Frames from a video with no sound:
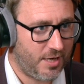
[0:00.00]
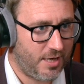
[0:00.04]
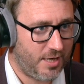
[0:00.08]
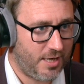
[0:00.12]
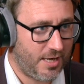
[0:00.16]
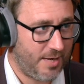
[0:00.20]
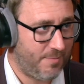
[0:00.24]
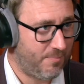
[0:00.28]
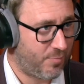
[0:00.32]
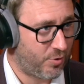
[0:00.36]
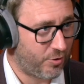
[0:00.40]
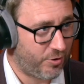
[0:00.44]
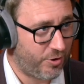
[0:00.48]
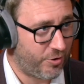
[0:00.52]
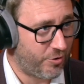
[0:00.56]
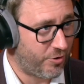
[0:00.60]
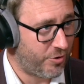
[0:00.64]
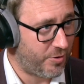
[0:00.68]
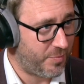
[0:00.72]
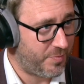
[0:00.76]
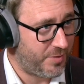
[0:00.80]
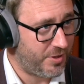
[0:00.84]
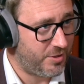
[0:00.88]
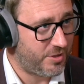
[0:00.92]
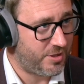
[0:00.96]
an employer
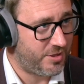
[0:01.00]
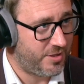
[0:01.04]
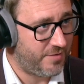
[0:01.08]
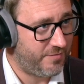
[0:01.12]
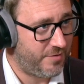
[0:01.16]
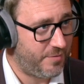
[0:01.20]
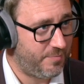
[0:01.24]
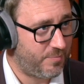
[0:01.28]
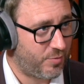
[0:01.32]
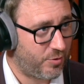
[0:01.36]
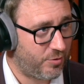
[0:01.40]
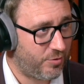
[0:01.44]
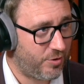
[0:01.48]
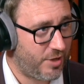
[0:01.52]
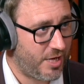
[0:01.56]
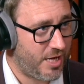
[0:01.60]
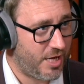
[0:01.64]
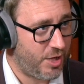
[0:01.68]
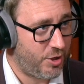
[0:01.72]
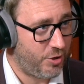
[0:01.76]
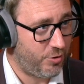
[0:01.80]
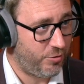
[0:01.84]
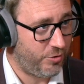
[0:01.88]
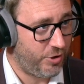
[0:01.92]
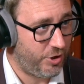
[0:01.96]
or a putative
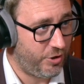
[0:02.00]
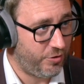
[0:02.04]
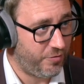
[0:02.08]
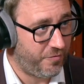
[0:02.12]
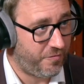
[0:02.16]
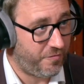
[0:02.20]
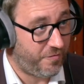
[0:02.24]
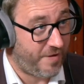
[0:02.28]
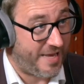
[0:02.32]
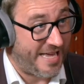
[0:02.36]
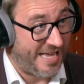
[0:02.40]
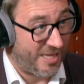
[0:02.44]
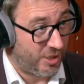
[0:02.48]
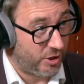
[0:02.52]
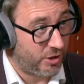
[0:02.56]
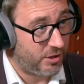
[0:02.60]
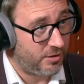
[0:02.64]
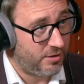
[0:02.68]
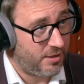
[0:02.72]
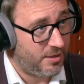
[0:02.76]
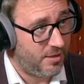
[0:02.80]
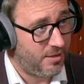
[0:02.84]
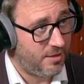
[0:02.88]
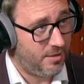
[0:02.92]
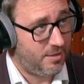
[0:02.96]
employer who you feel,